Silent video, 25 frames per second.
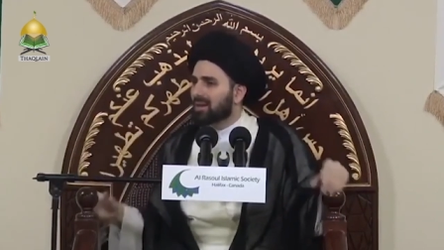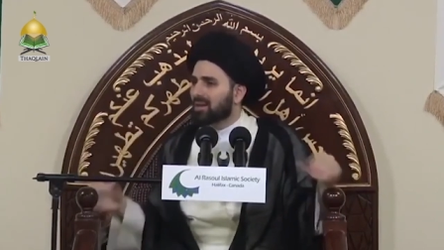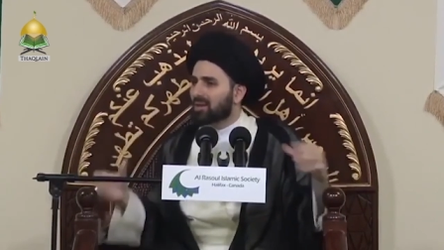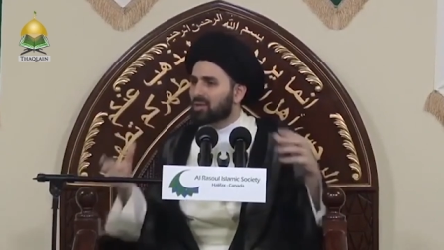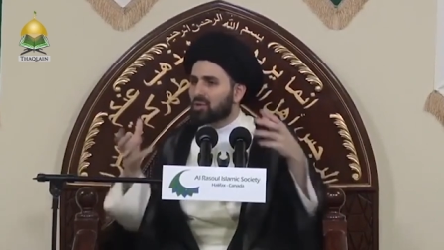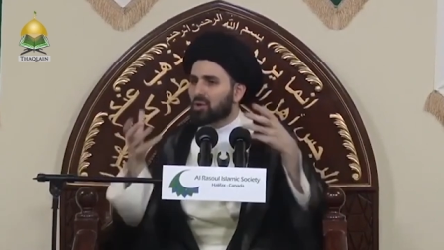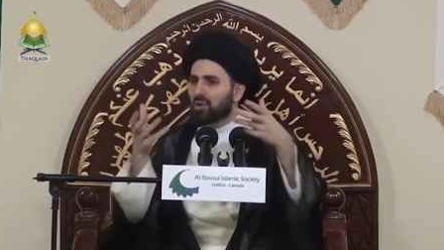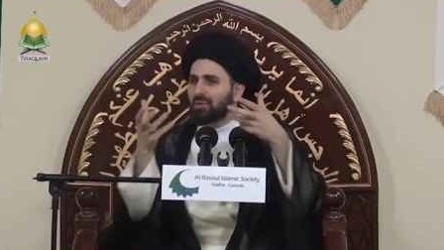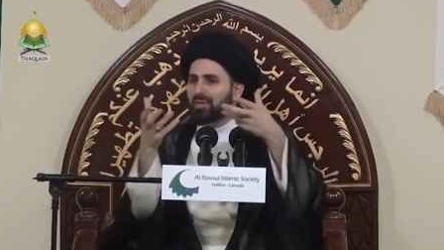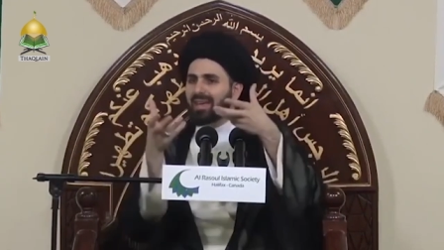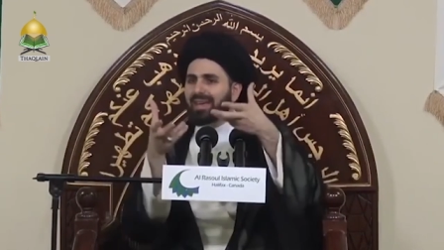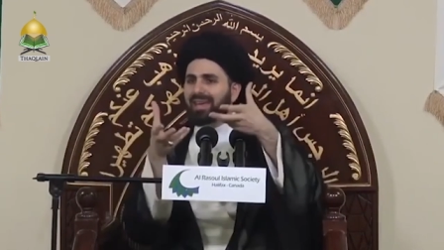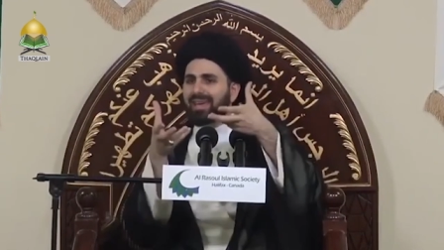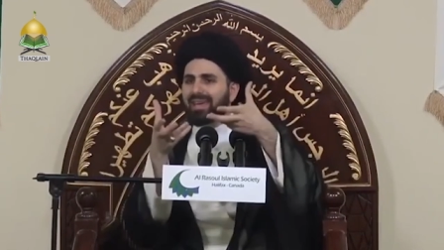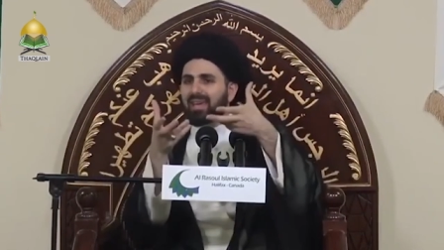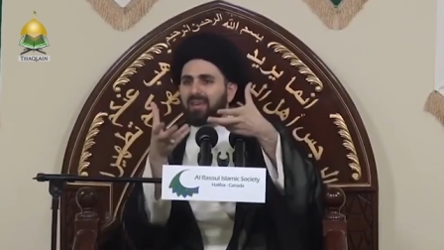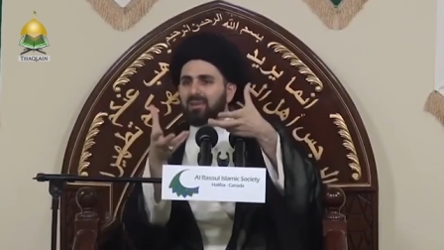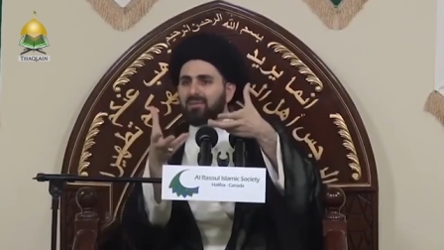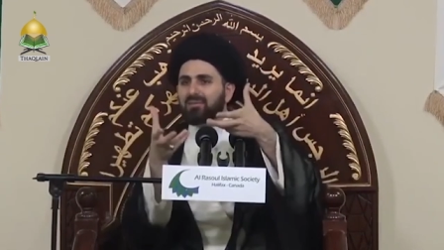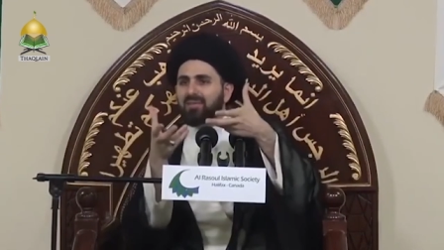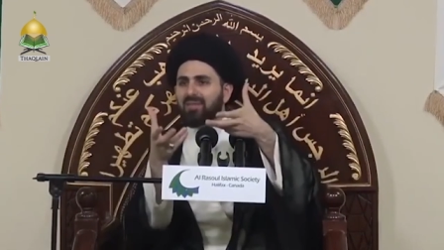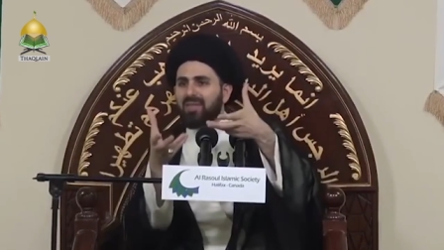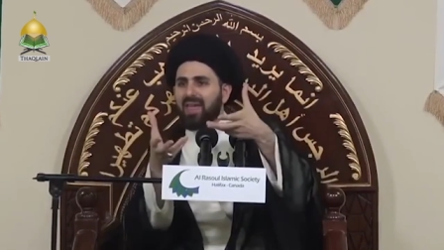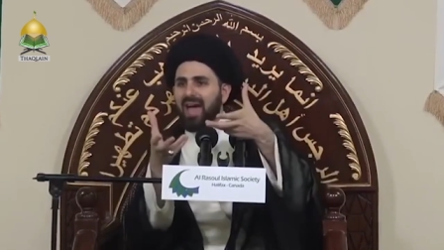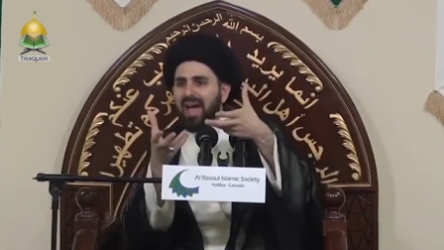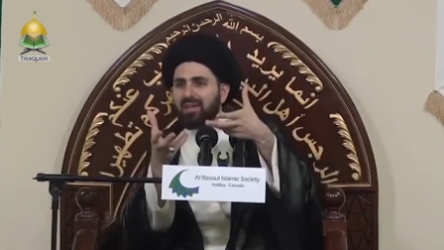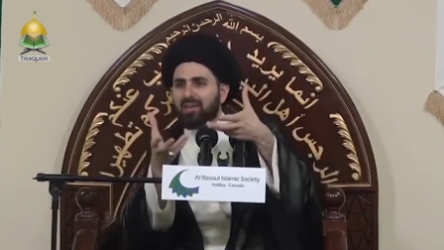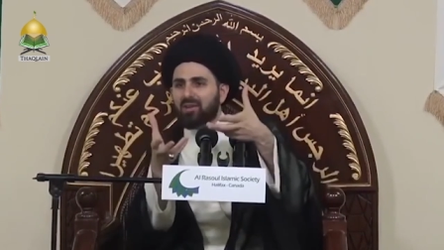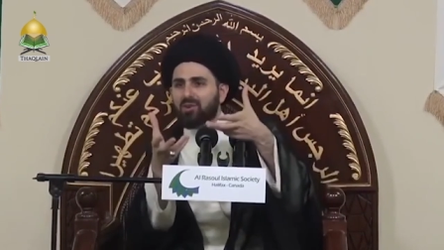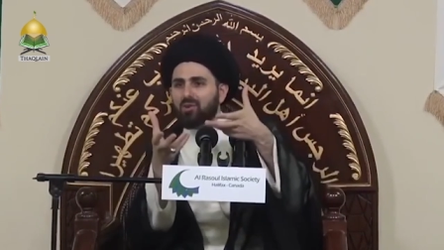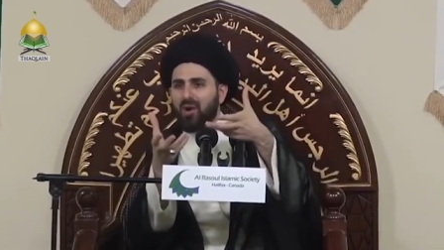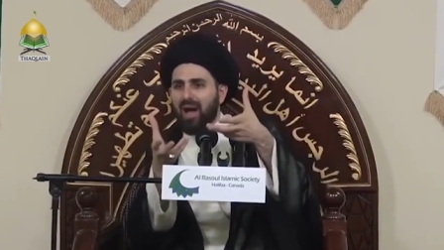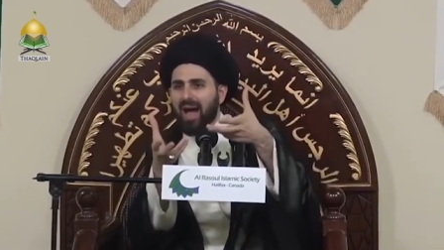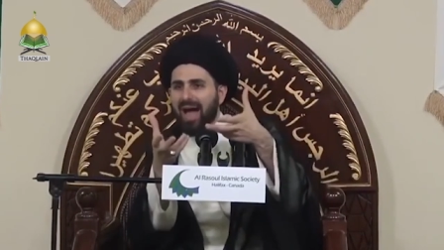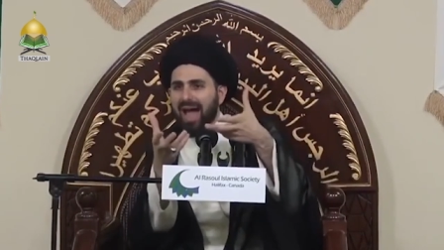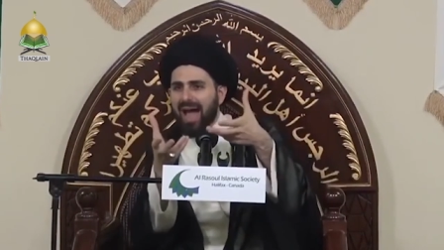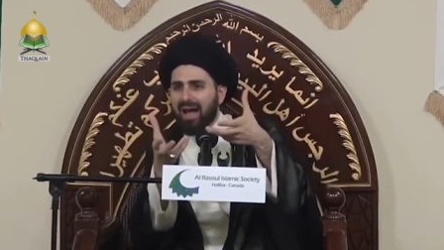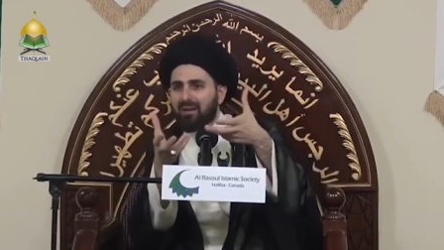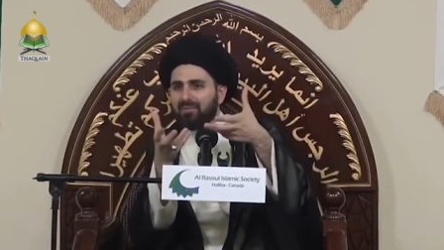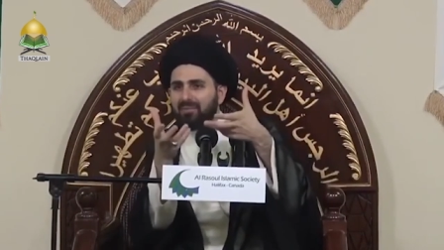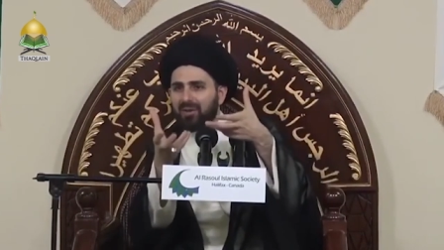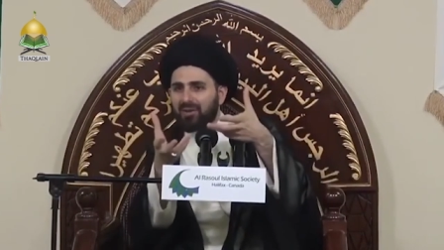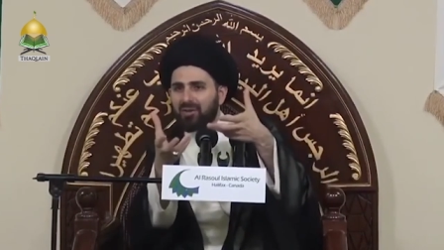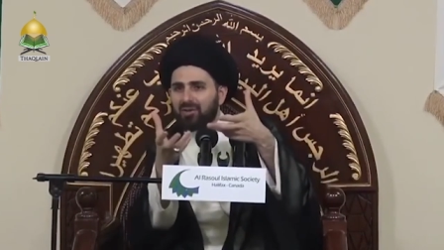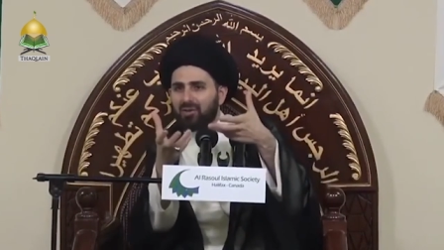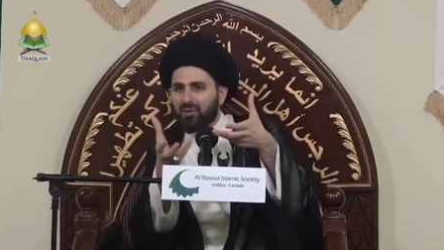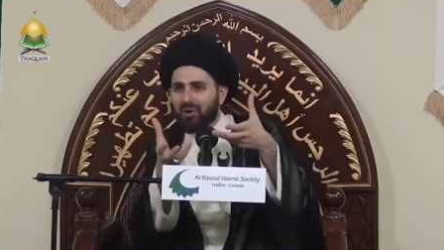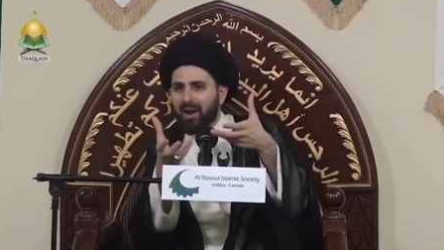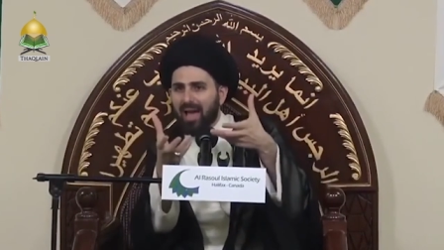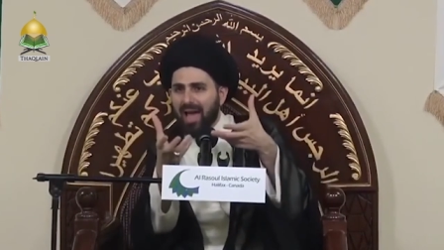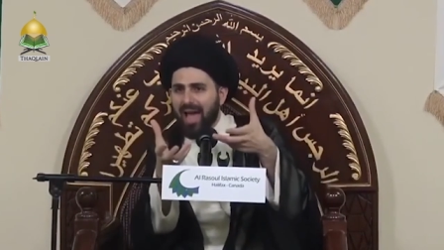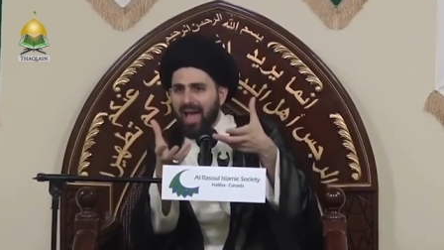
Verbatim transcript: So the gift that you have in your